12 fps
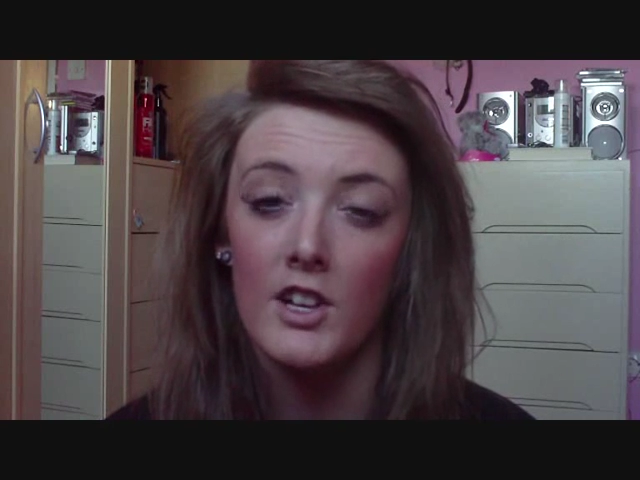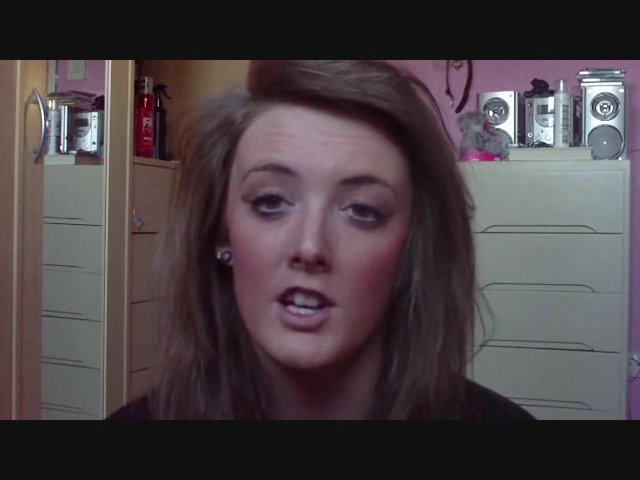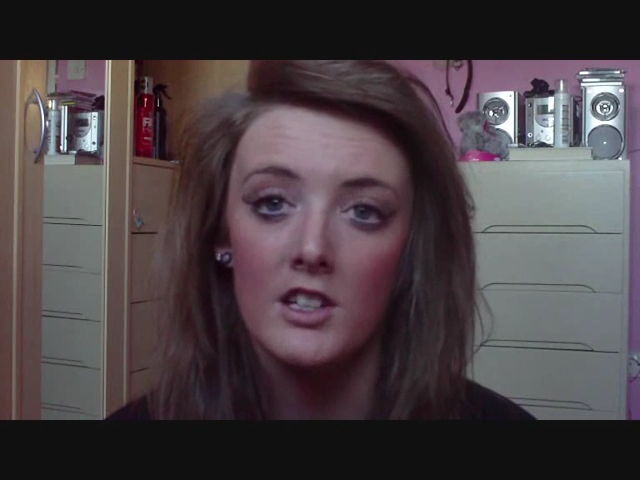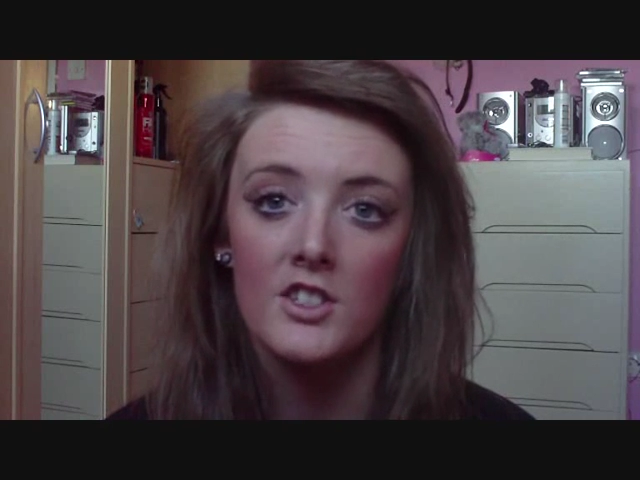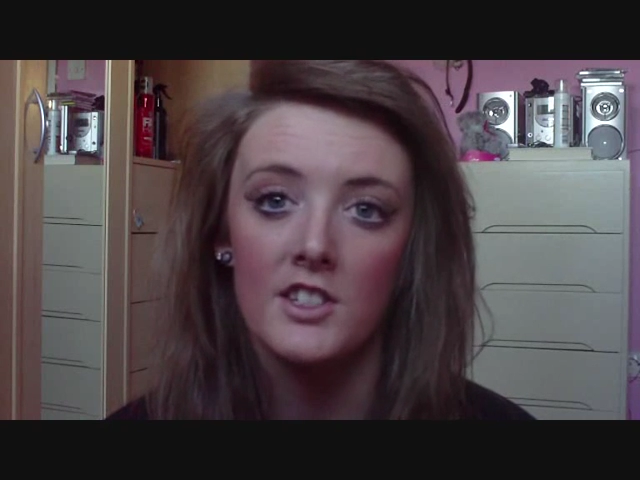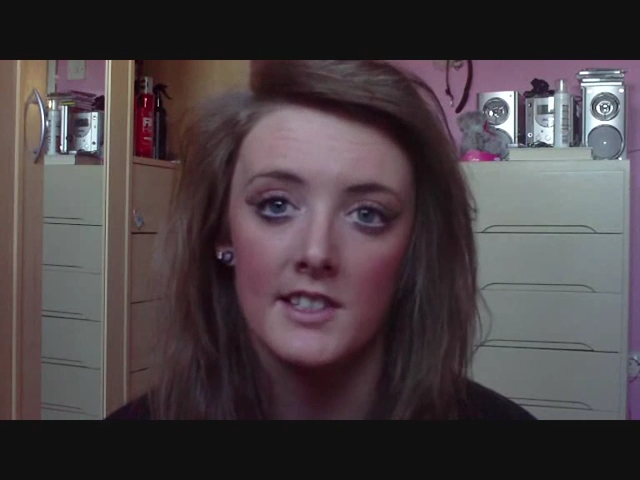
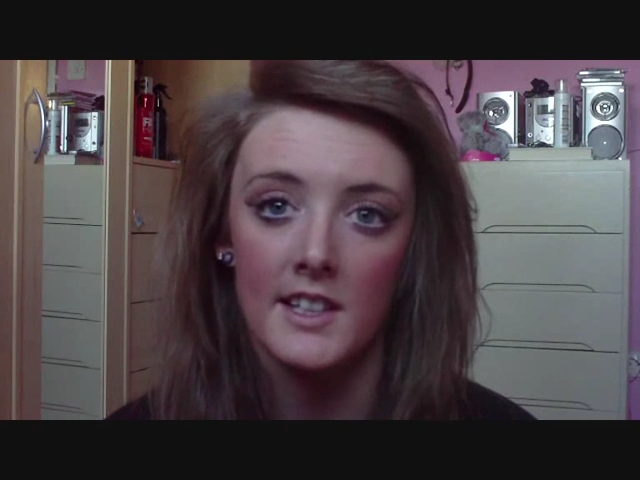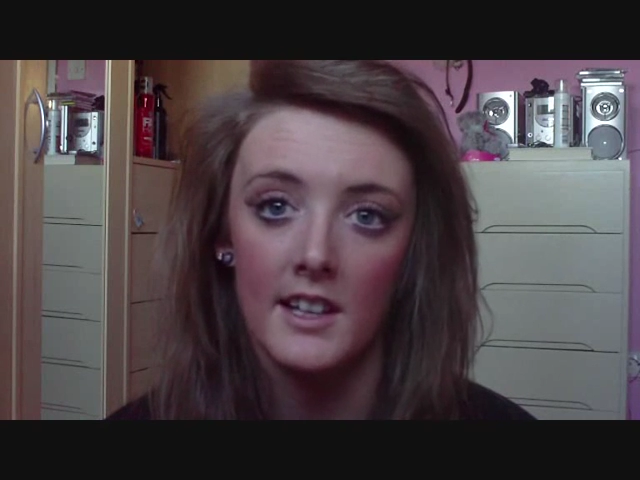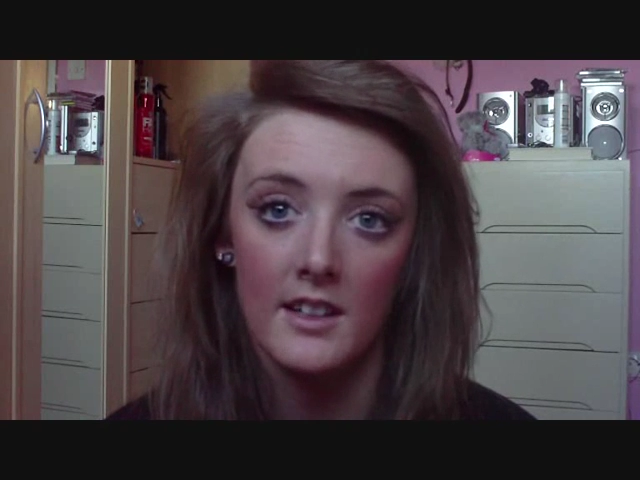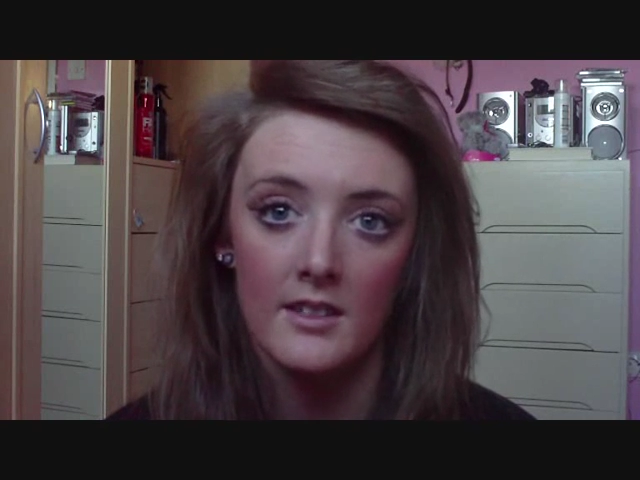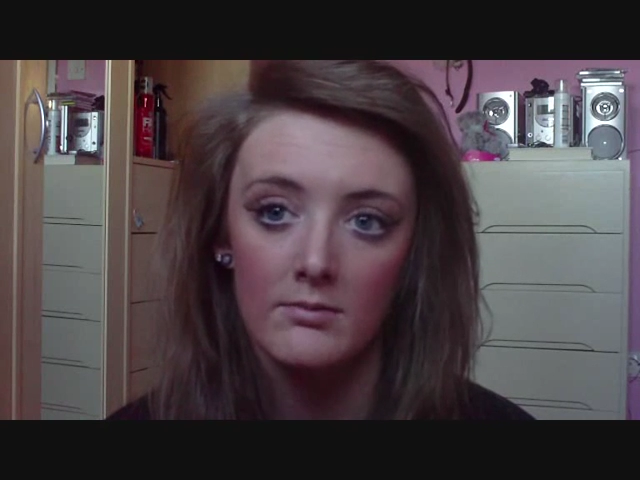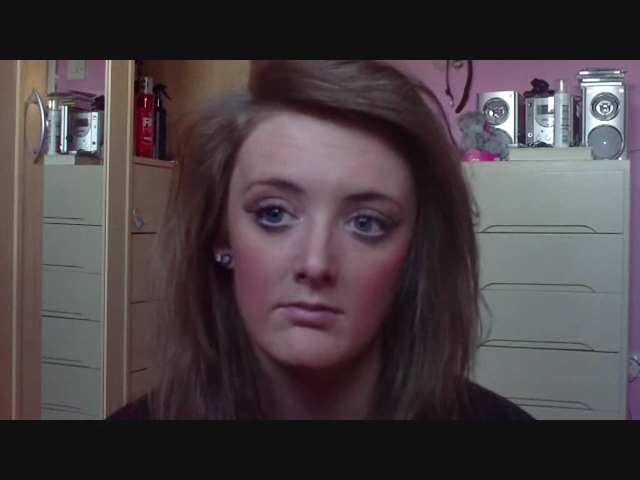
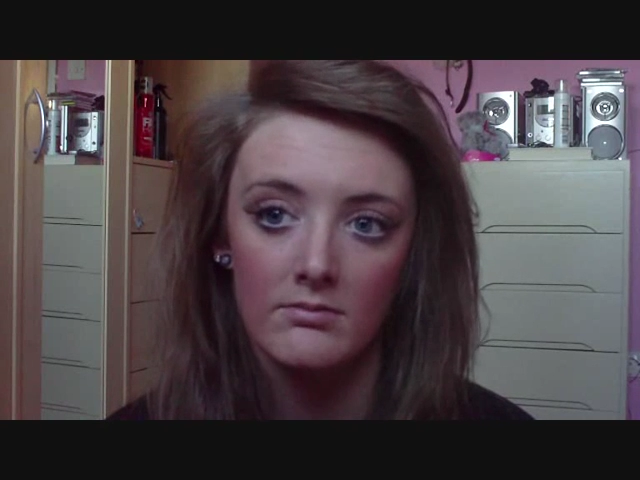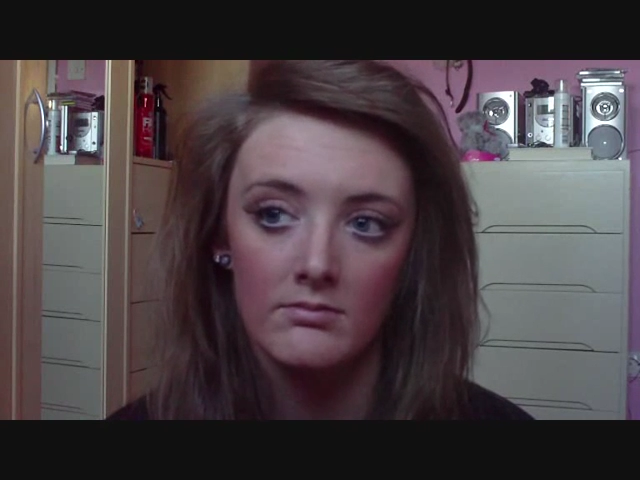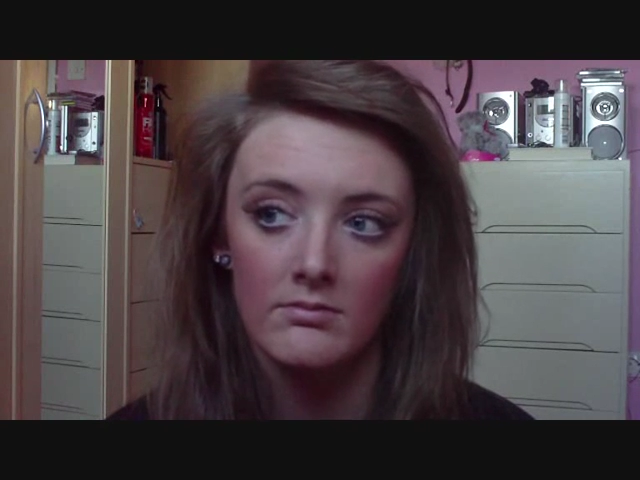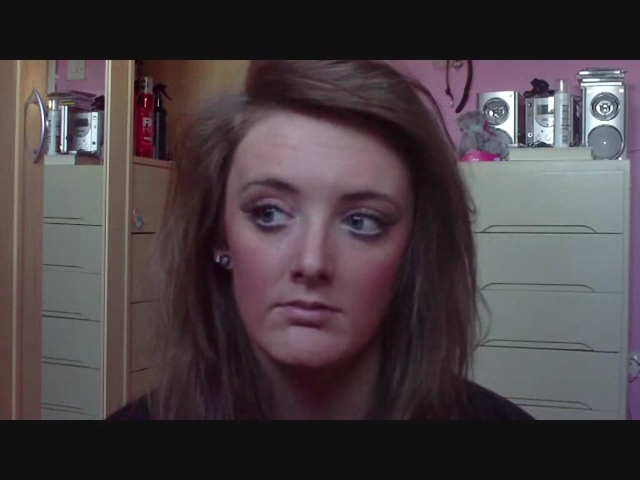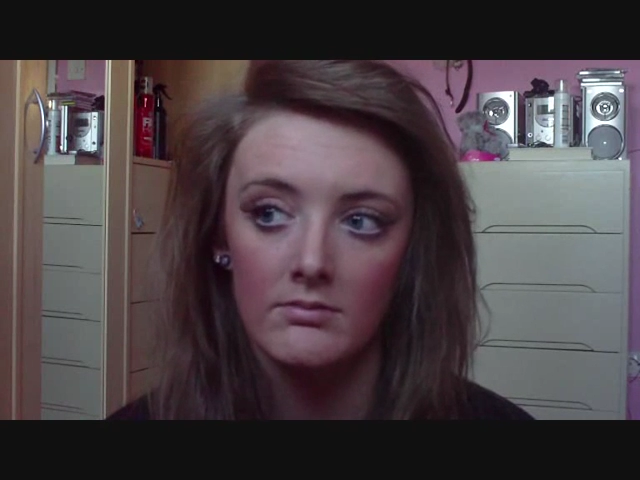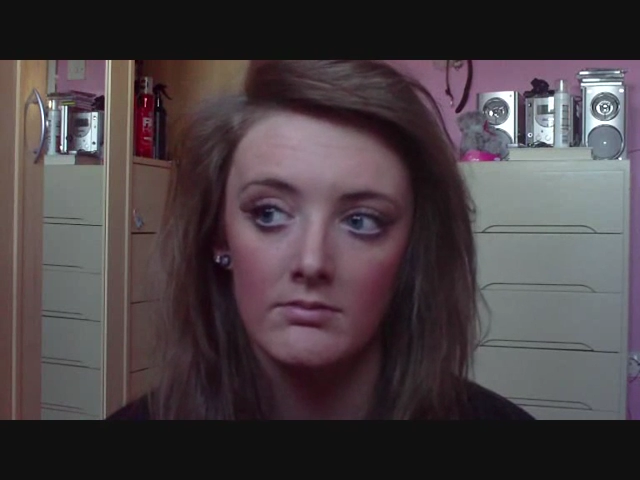religiously
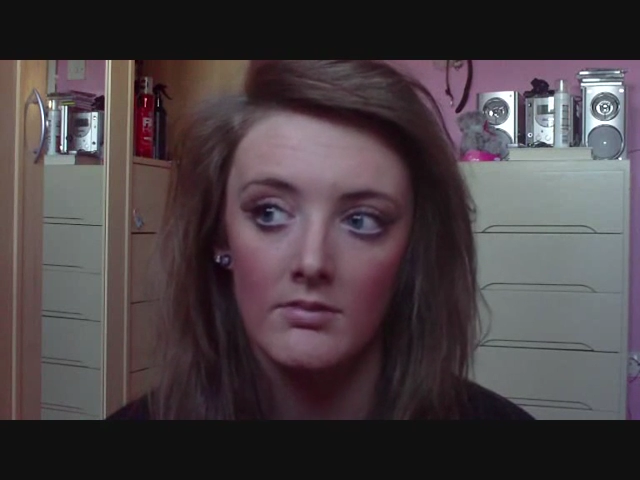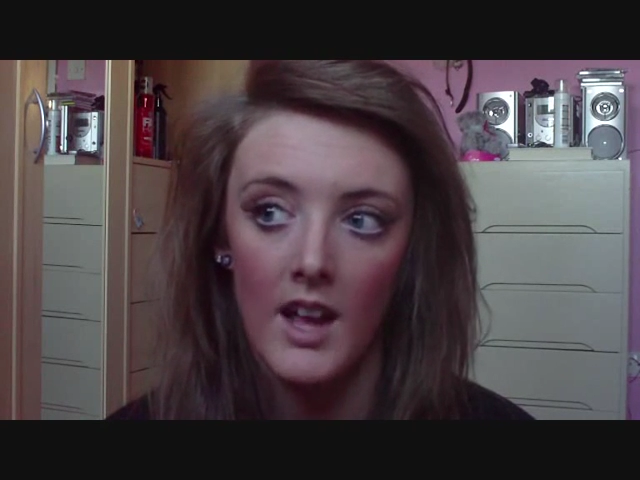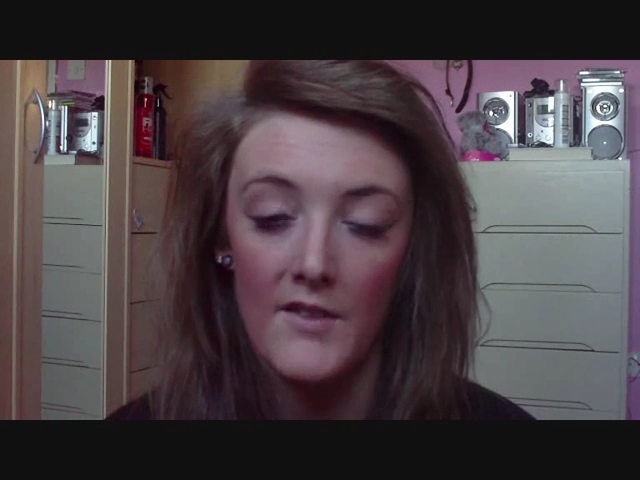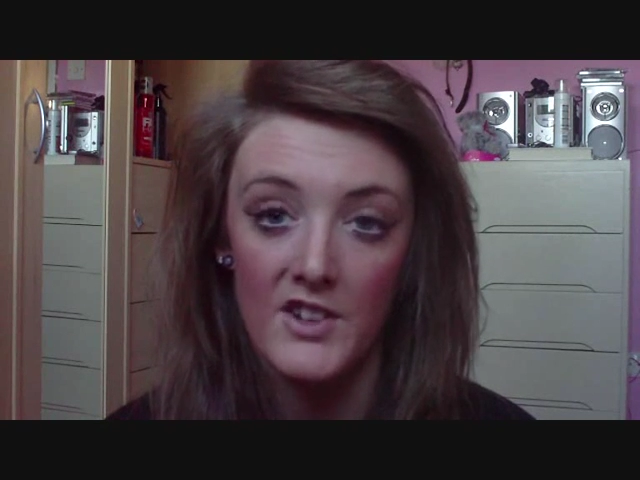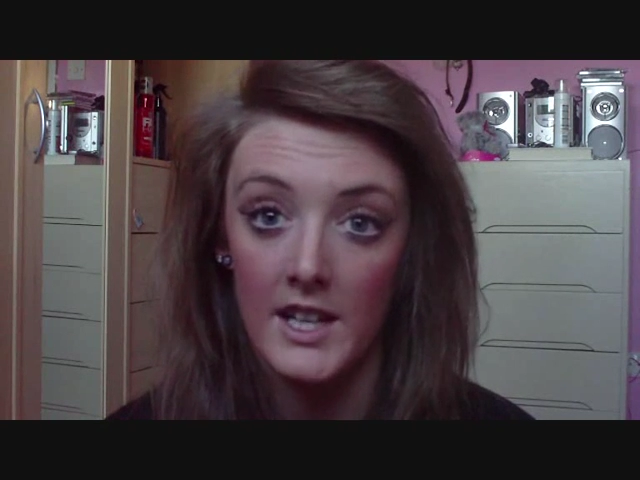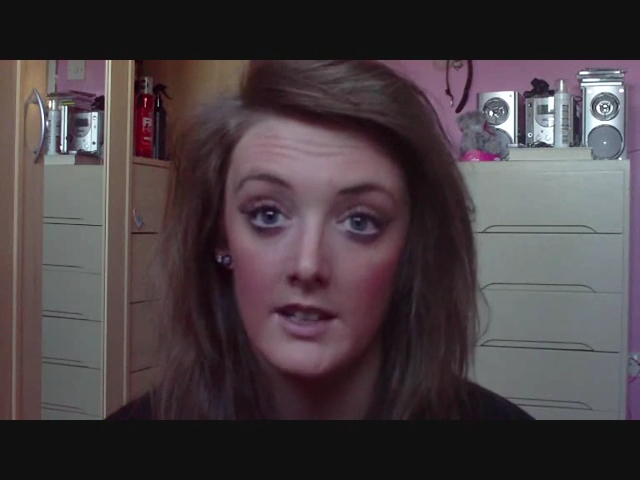
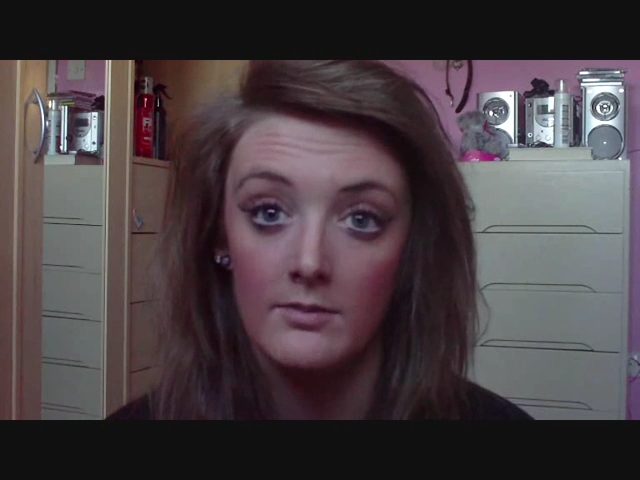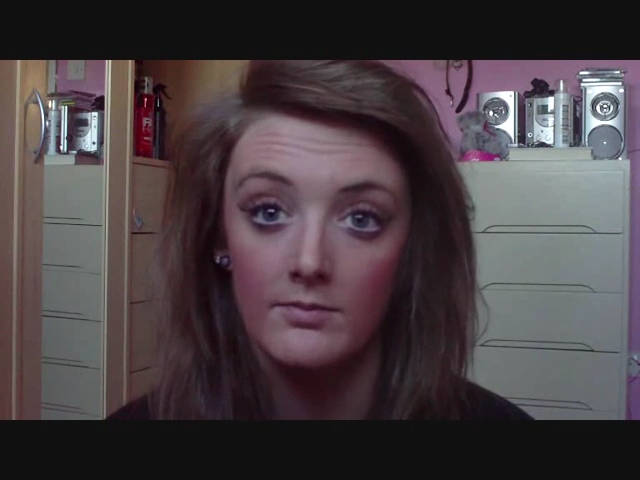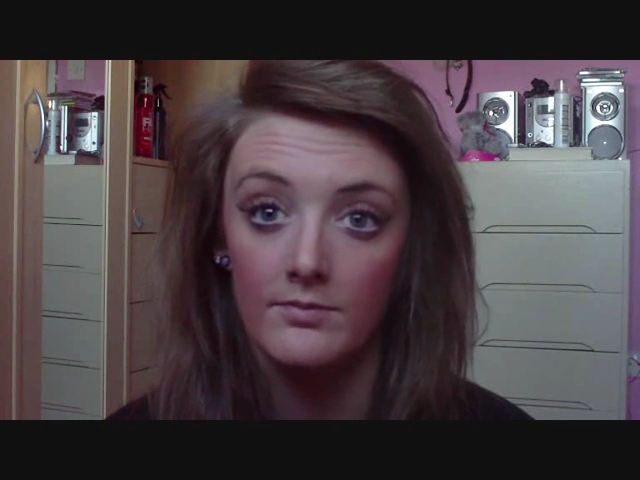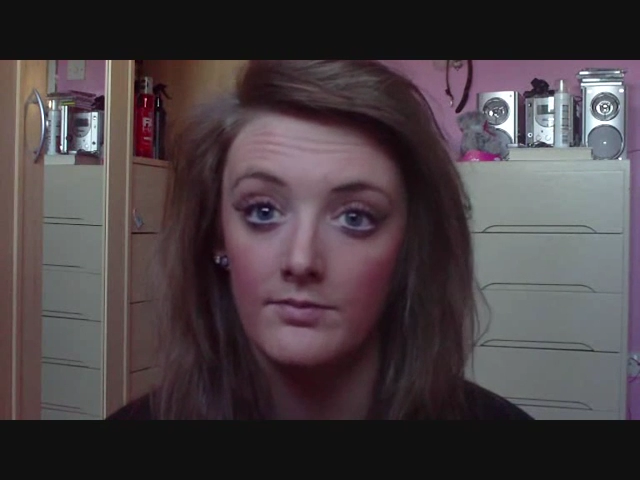every day,